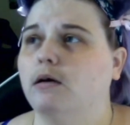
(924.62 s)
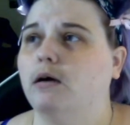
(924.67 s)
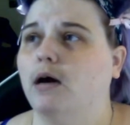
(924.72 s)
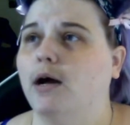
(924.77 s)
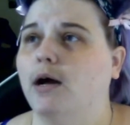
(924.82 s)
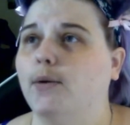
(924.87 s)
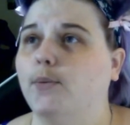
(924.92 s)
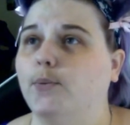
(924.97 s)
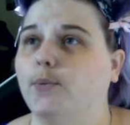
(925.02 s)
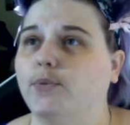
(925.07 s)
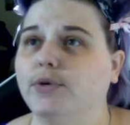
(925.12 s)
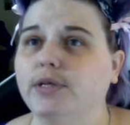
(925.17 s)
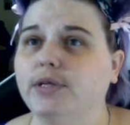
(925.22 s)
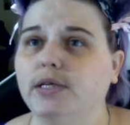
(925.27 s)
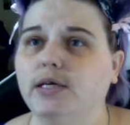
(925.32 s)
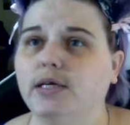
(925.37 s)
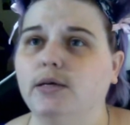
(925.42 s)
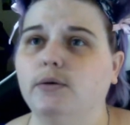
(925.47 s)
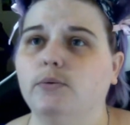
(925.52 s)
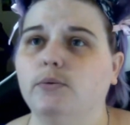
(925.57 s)
I
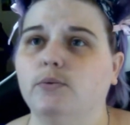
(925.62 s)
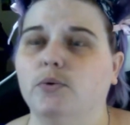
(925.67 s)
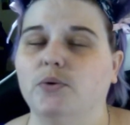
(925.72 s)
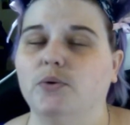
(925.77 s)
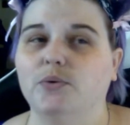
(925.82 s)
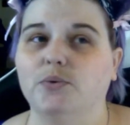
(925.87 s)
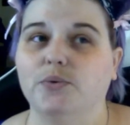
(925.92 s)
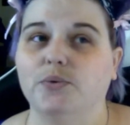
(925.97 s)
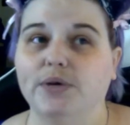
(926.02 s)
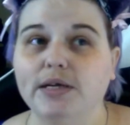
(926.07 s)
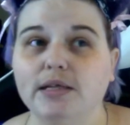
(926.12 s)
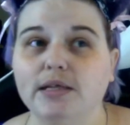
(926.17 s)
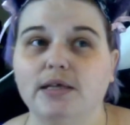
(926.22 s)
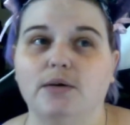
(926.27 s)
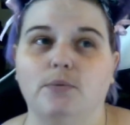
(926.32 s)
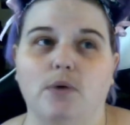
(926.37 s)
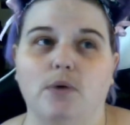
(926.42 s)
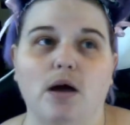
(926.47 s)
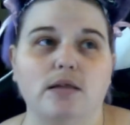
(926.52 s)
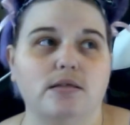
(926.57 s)
really, really
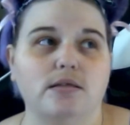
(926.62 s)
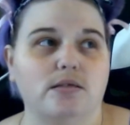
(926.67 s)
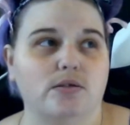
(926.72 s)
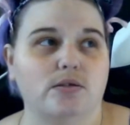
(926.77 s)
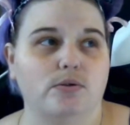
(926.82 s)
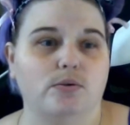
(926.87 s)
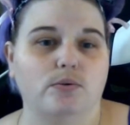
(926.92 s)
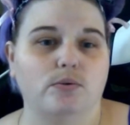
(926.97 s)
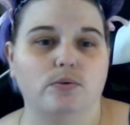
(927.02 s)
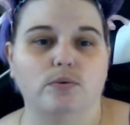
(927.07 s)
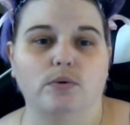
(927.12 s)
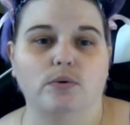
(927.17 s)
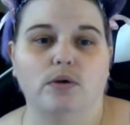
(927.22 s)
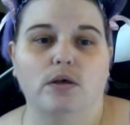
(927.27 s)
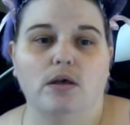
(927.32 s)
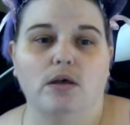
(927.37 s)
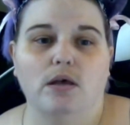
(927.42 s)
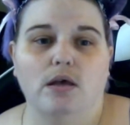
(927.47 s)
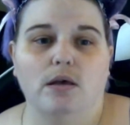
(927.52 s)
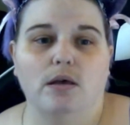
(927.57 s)
want to
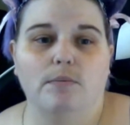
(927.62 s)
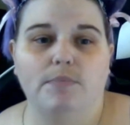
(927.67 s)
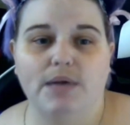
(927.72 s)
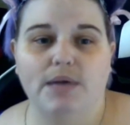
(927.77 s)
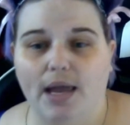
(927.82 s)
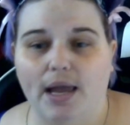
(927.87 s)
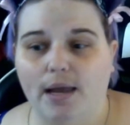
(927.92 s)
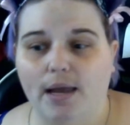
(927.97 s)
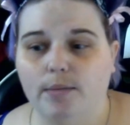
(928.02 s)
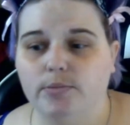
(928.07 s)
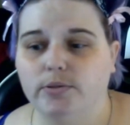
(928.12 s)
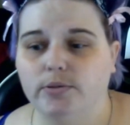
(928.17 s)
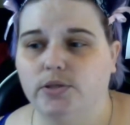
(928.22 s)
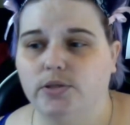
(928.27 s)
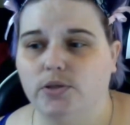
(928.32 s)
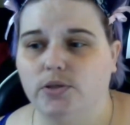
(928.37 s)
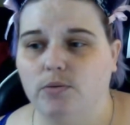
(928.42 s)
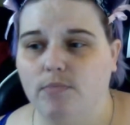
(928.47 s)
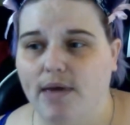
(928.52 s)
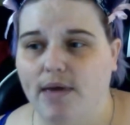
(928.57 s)
be able
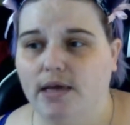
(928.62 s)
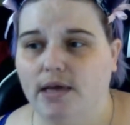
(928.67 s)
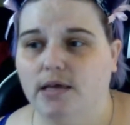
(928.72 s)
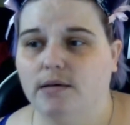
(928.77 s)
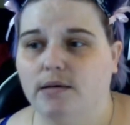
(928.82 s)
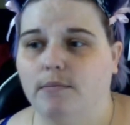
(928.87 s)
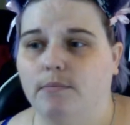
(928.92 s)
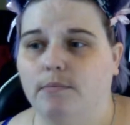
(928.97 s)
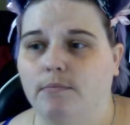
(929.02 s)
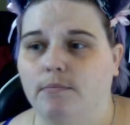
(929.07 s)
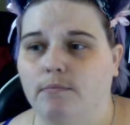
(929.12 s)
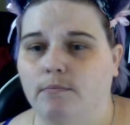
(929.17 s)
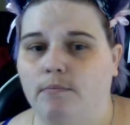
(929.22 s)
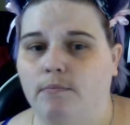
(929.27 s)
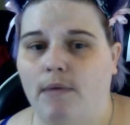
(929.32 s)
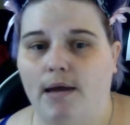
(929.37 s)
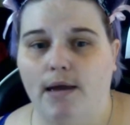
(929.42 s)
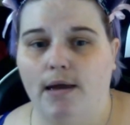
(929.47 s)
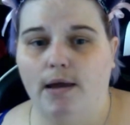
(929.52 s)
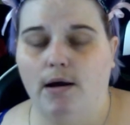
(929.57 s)
to make
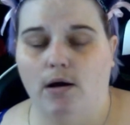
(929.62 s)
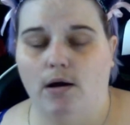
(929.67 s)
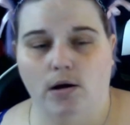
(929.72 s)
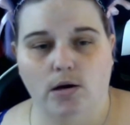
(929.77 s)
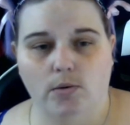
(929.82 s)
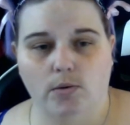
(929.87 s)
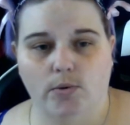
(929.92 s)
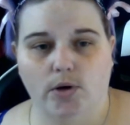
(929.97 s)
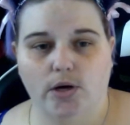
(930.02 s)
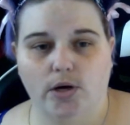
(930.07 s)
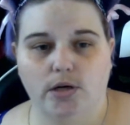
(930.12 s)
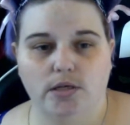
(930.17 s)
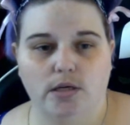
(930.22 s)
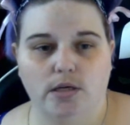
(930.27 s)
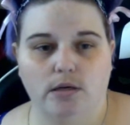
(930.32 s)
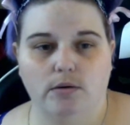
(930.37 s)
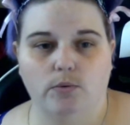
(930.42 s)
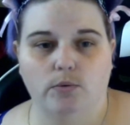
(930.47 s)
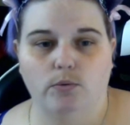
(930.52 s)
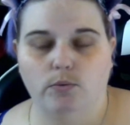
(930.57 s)
my artwork
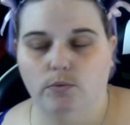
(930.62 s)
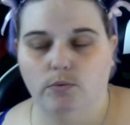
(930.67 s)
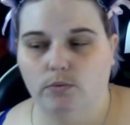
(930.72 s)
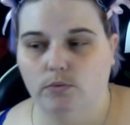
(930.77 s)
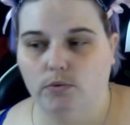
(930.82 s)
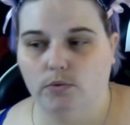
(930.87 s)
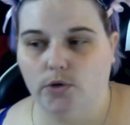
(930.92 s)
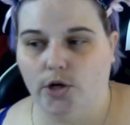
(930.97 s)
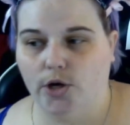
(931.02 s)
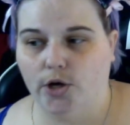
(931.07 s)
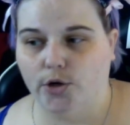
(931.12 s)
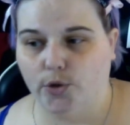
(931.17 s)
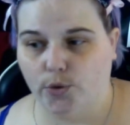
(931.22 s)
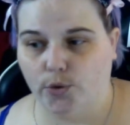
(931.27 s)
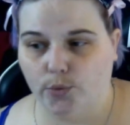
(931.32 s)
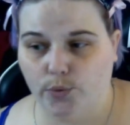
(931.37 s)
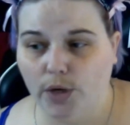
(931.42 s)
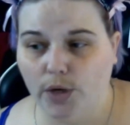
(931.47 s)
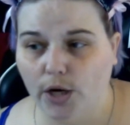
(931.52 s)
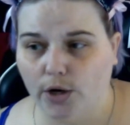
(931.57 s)
a
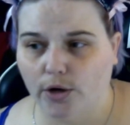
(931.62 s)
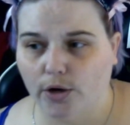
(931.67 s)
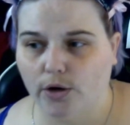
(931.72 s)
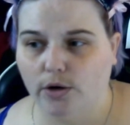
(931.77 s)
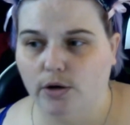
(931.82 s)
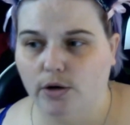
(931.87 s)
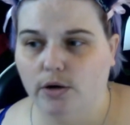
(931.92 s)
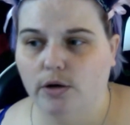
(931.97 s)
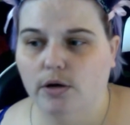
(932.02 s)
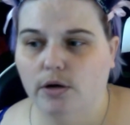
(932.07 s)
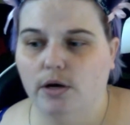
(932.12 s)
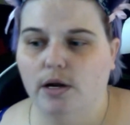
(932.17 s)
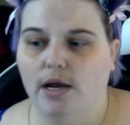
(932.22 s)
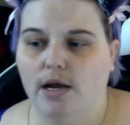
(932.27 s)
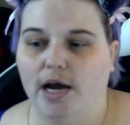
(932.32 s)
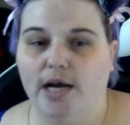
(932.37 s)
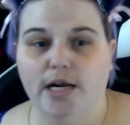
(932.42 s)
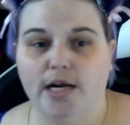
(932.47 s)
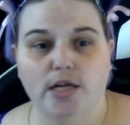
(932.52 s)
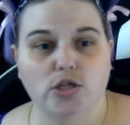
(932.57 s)
career,
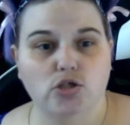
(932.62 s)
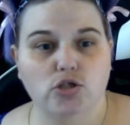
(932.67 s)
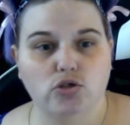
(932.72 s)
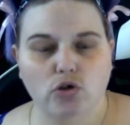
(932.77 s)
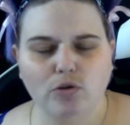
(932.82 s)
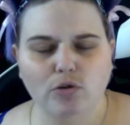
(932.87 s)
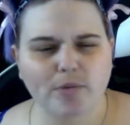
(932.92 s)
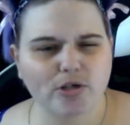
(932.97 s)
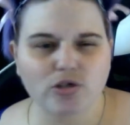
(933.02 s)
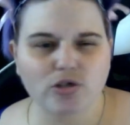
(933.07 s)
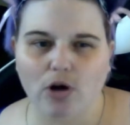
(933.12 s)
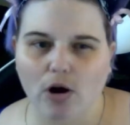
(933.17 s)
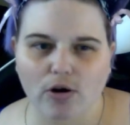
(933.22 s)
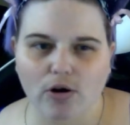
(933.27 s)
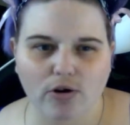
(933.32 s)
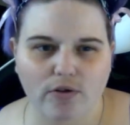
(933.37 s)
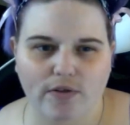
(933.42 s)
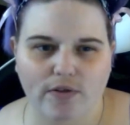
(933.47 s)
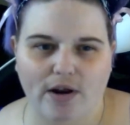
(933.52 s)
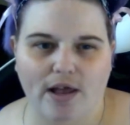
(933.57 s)
and it's so much
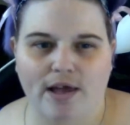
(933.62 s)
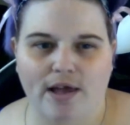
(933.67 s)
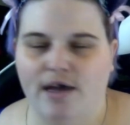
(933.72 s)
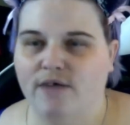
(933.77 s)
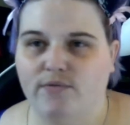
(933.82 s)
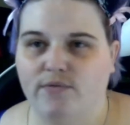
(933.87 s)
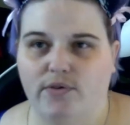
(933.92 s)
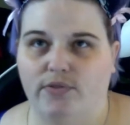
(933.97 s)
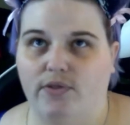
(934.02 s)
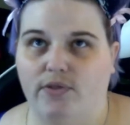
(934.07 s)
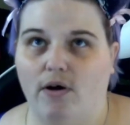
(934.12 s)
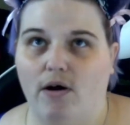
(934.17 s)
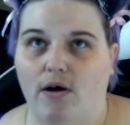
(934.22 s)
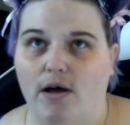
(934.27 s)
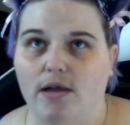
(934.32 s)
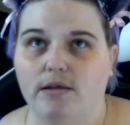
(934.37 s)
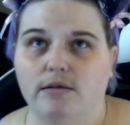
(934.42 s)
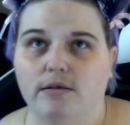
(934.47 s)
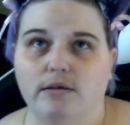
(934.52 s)
harder than I ever thought.